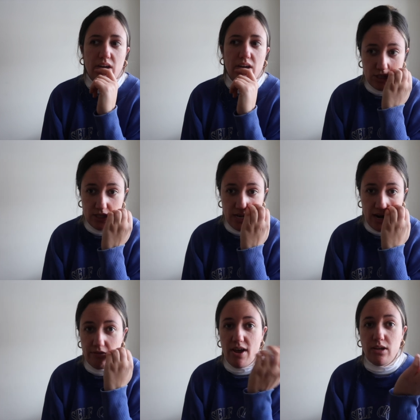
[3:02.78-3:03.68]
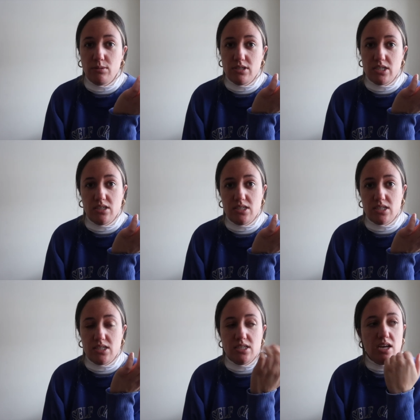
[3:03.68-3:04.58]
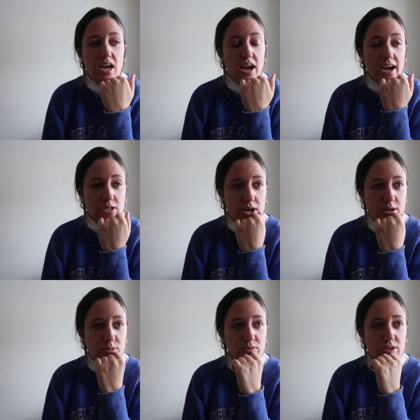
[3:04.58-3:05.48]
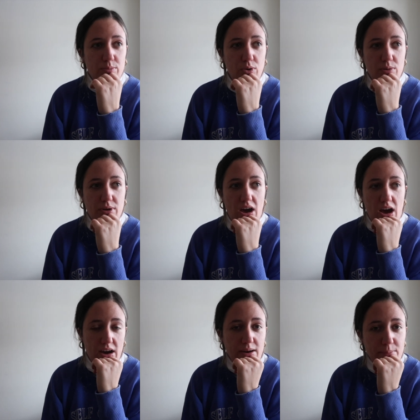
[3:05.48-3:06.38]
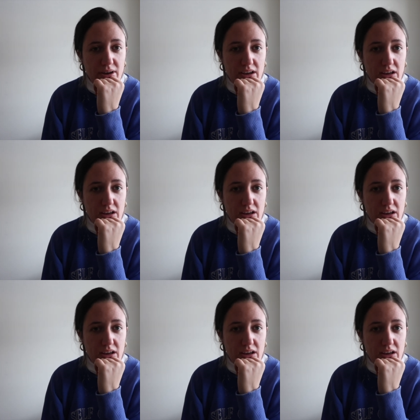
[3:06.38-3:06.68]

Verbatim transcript: she's not available until the 16th. I tried to move the appointment up,